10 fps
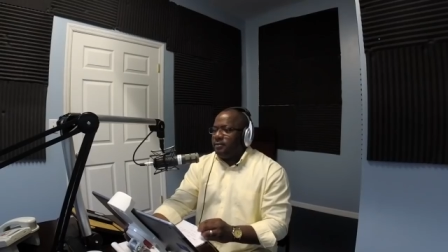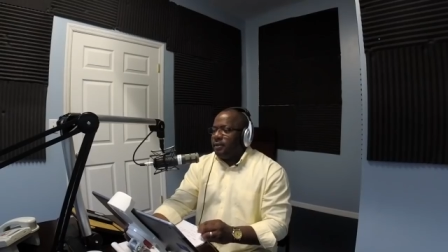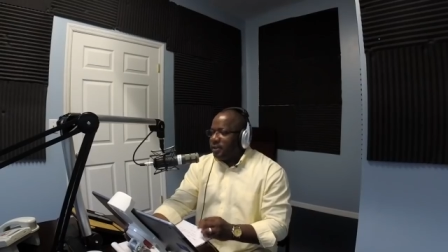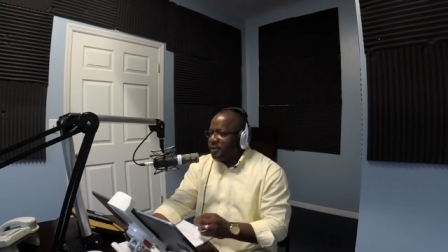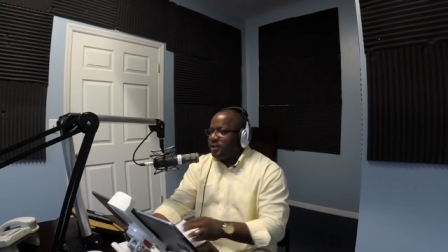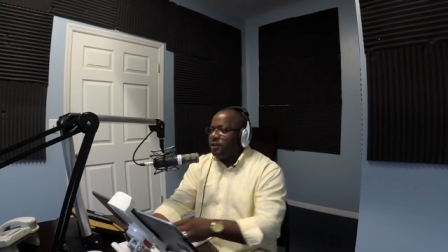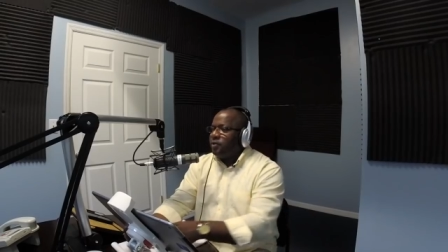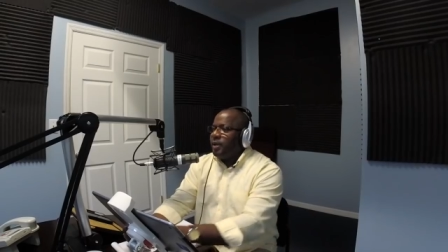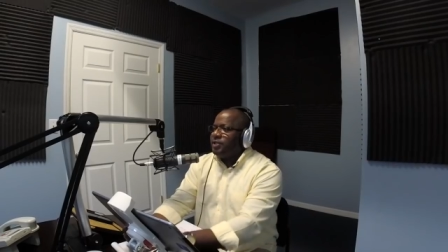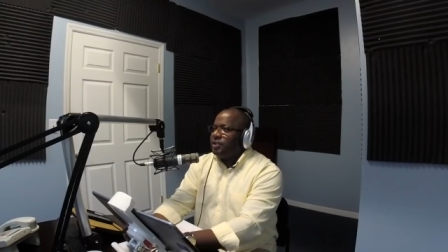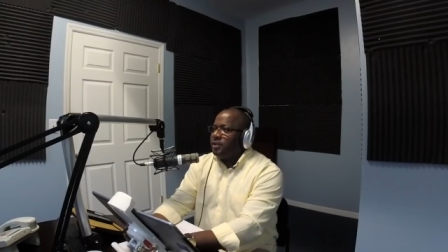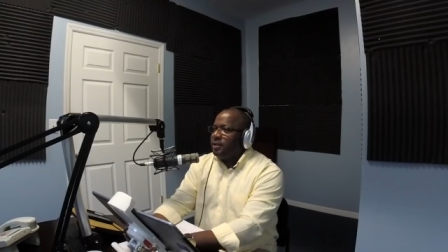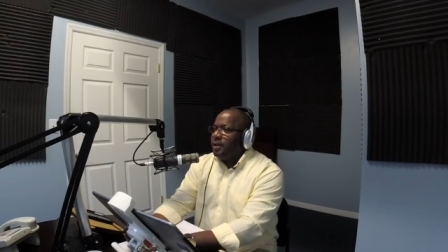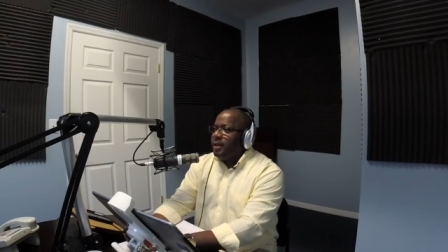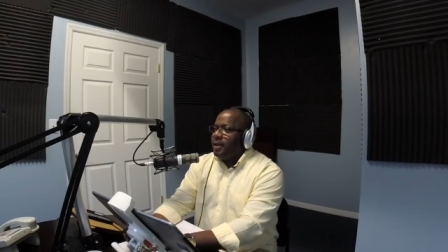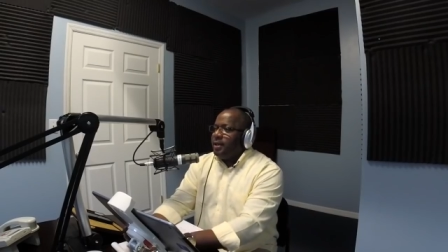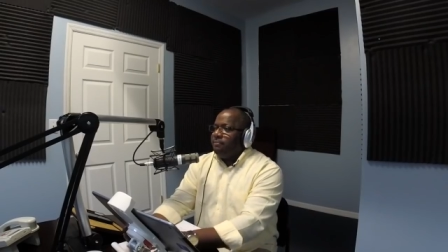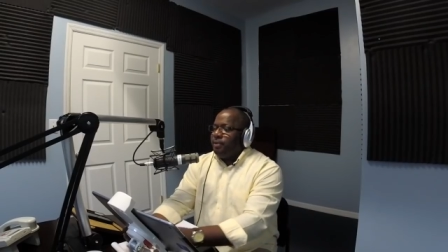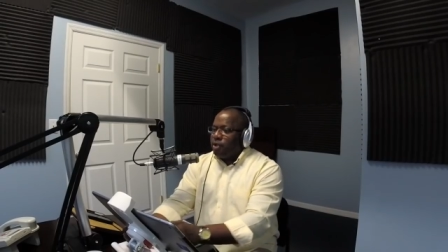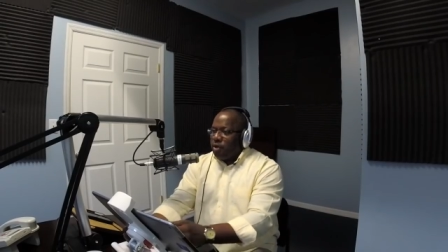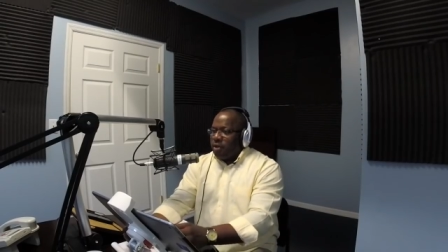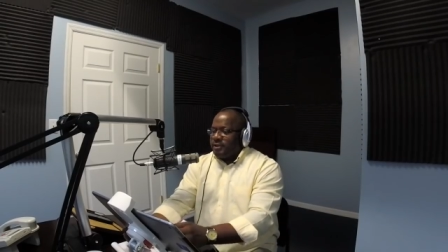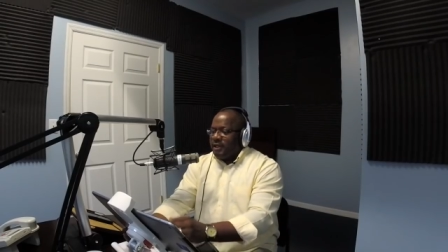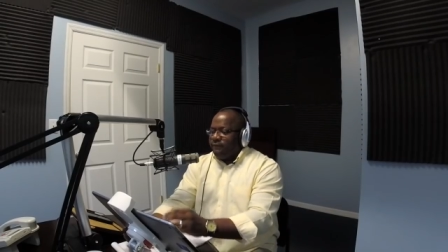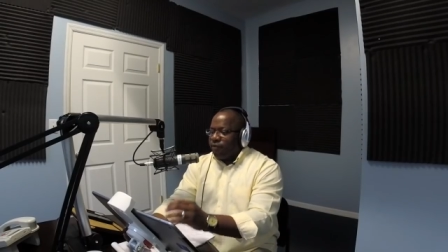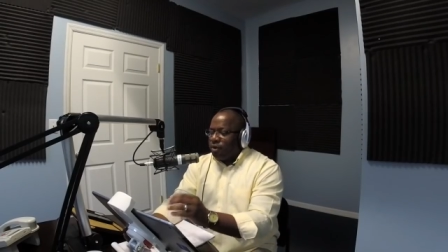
That's a good question. Because if